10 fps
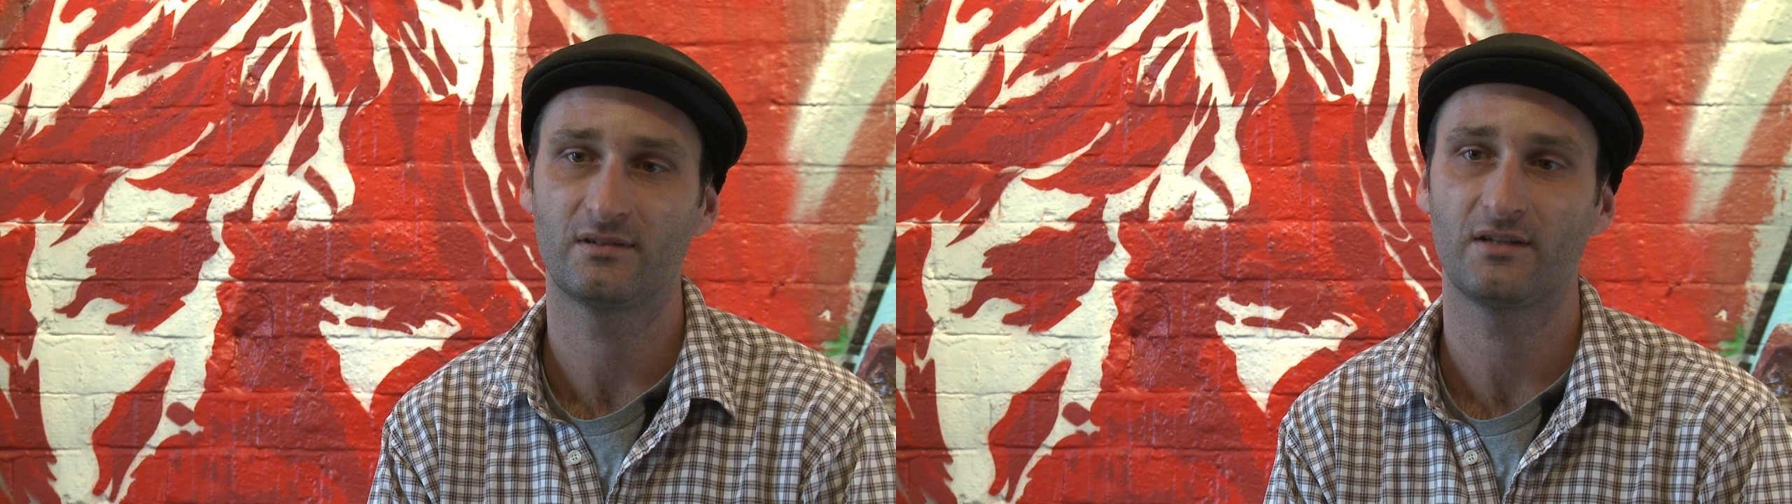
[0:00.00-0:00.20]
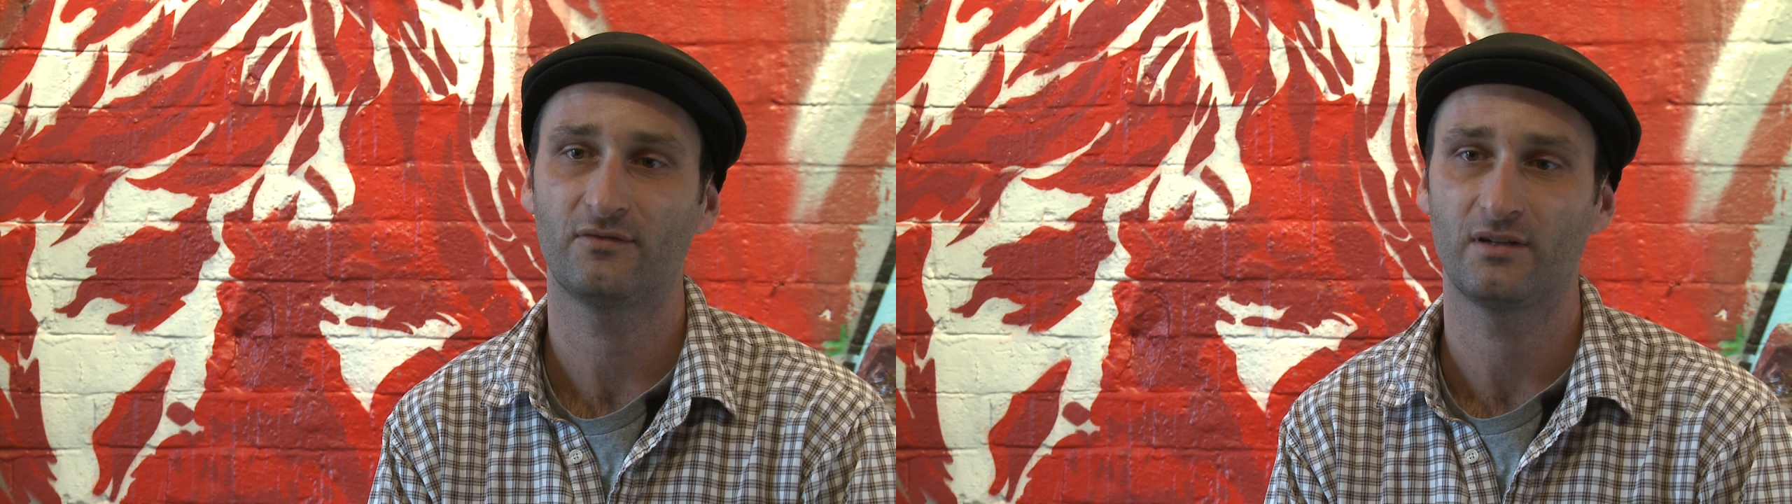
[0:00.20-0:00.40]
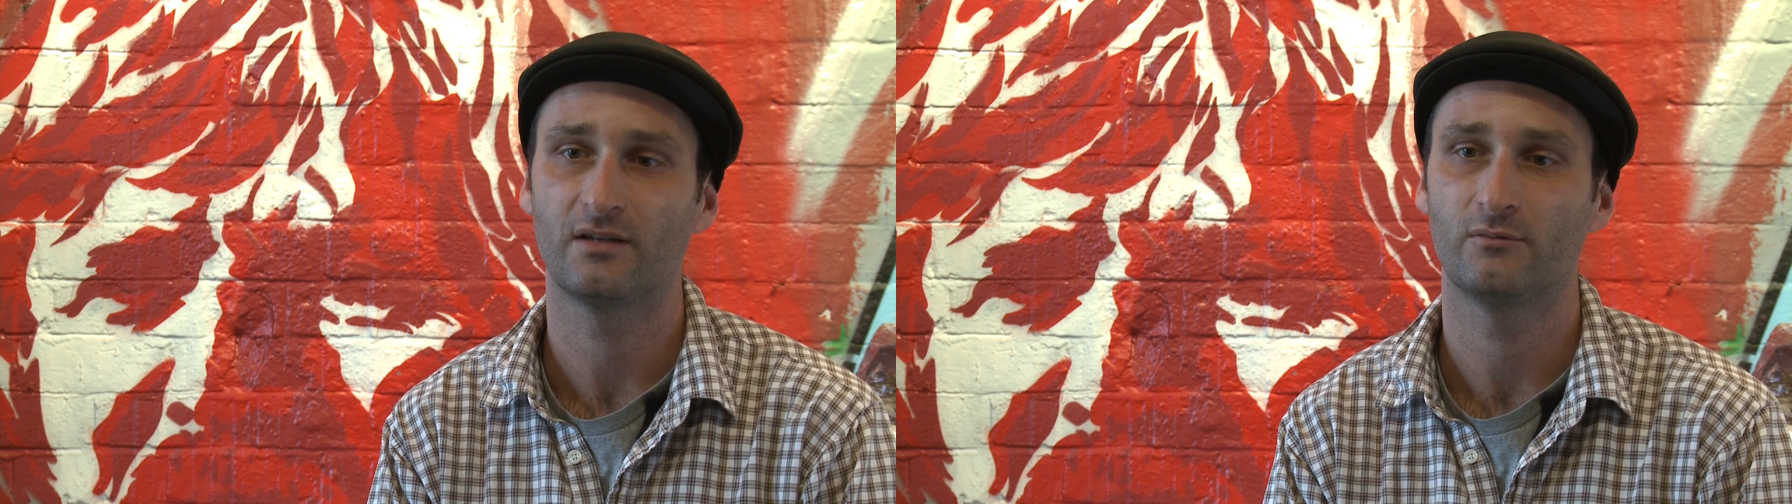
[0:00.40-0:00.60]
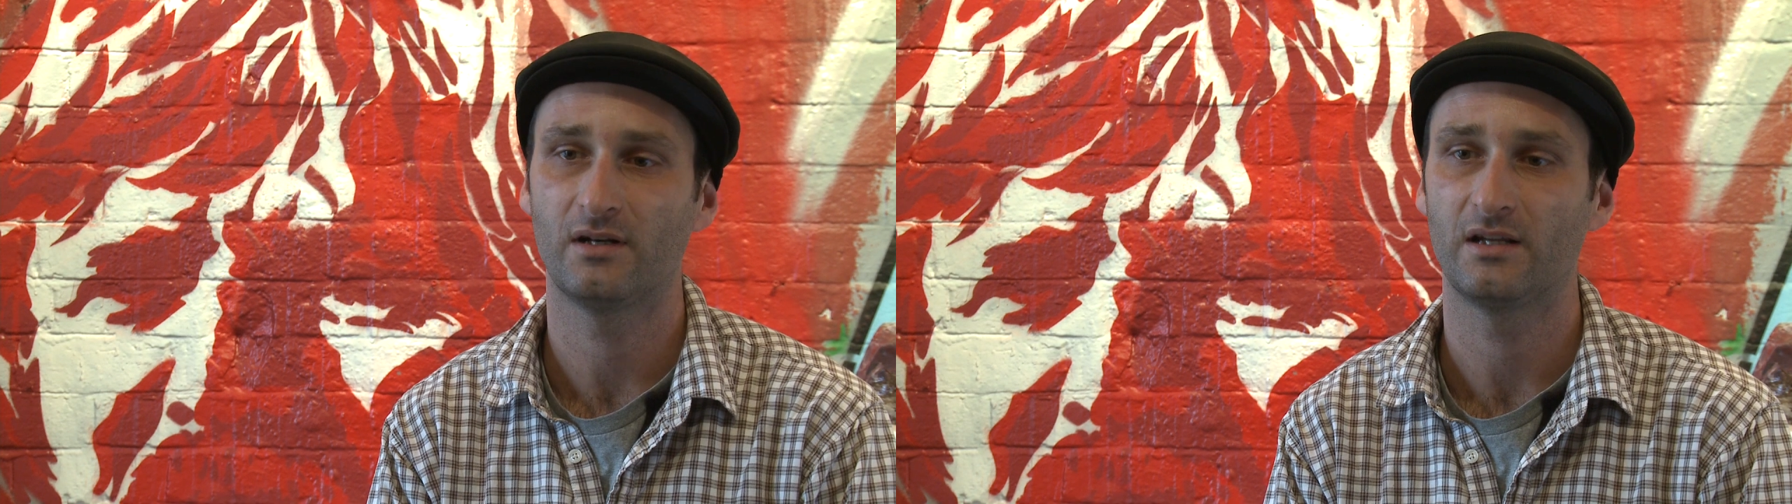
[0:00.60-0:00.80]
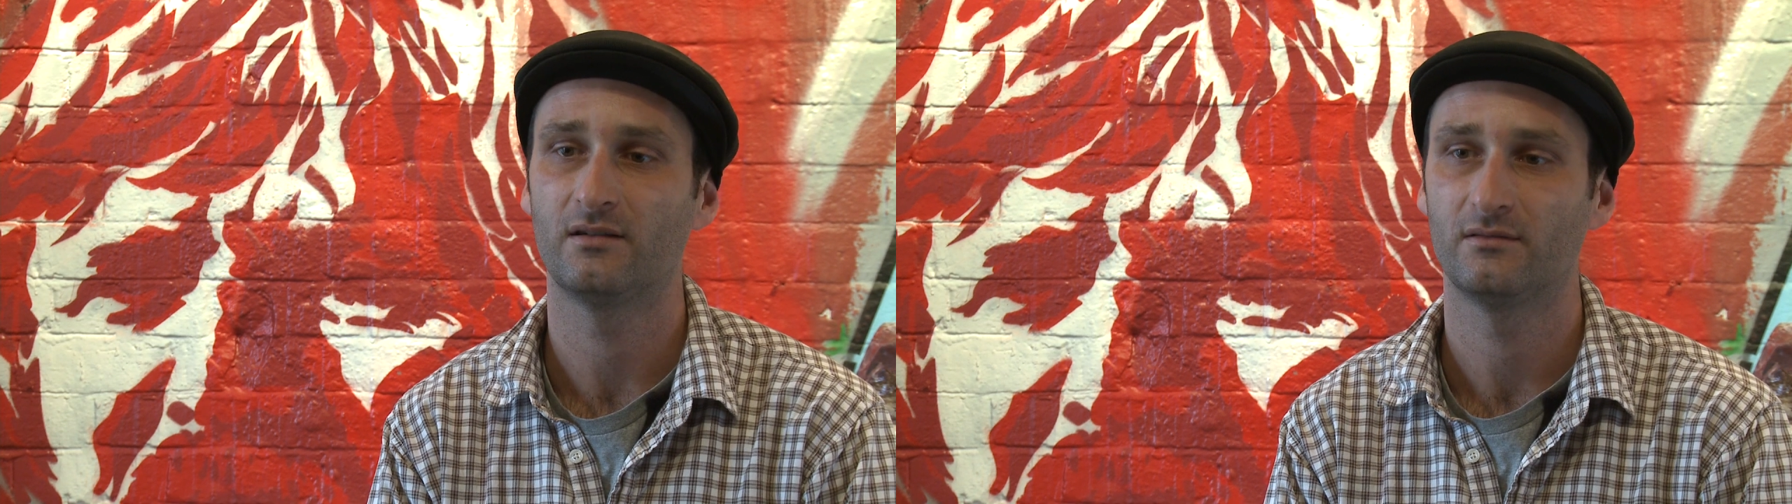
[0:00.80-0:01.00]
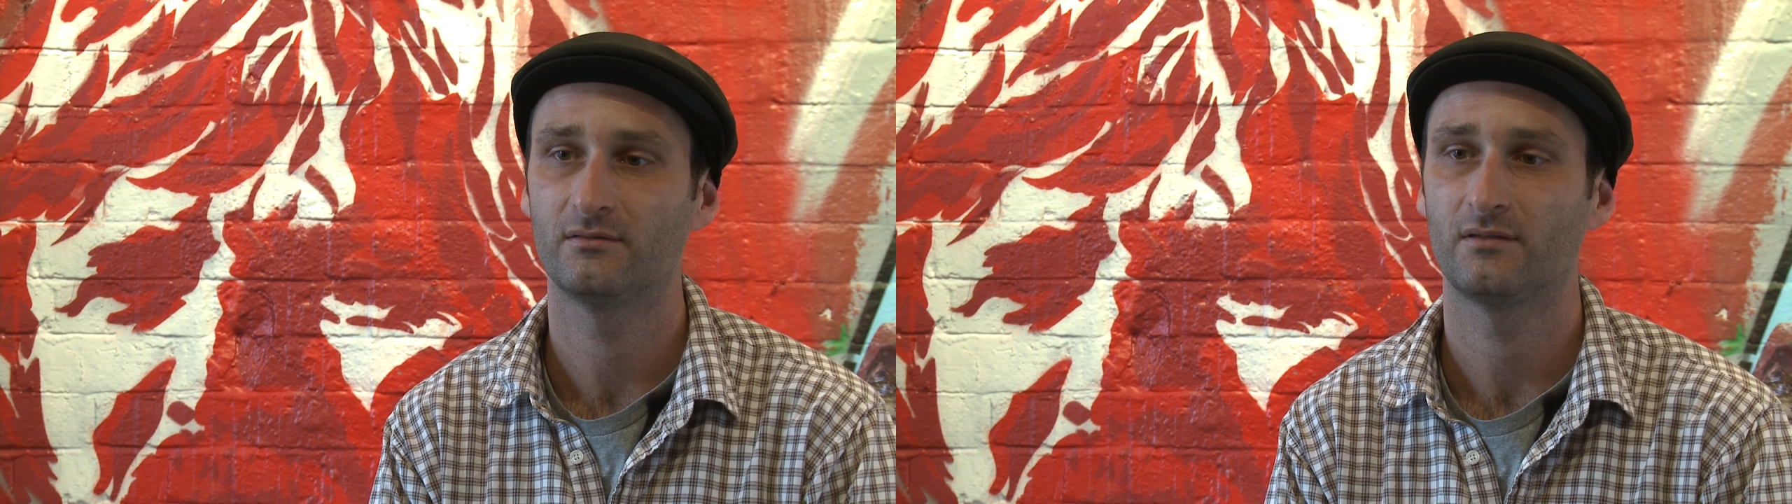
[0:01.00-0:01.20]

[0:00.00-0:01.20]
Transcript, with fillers: Definitely a really